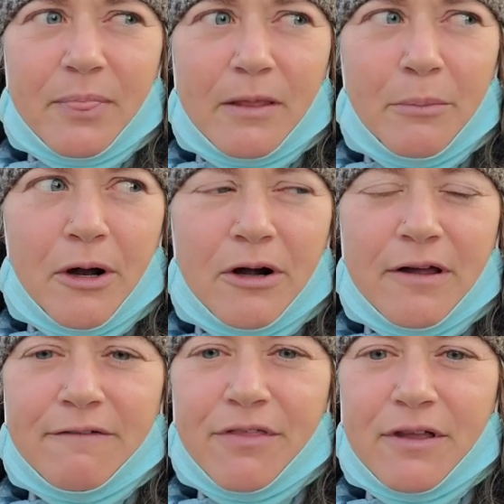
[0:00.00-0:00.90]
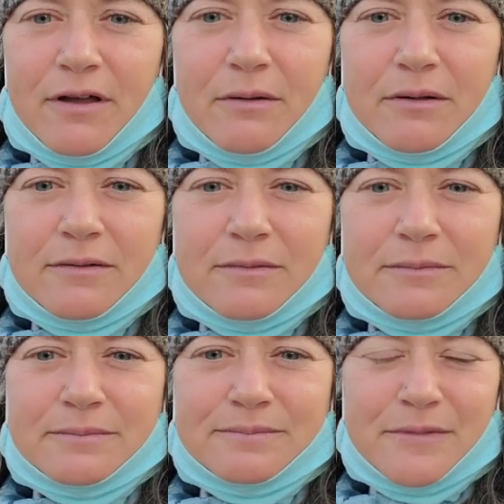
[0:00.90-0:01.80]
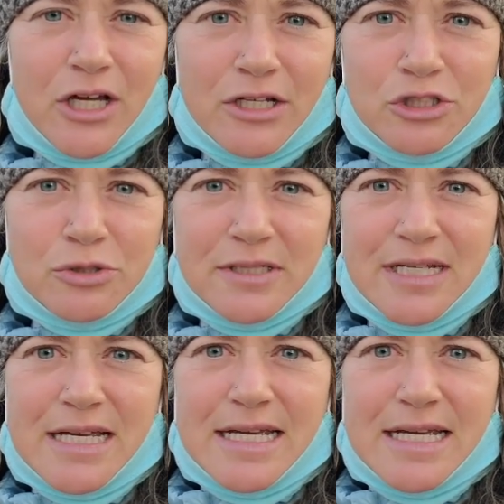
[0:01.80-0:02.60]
part of the country,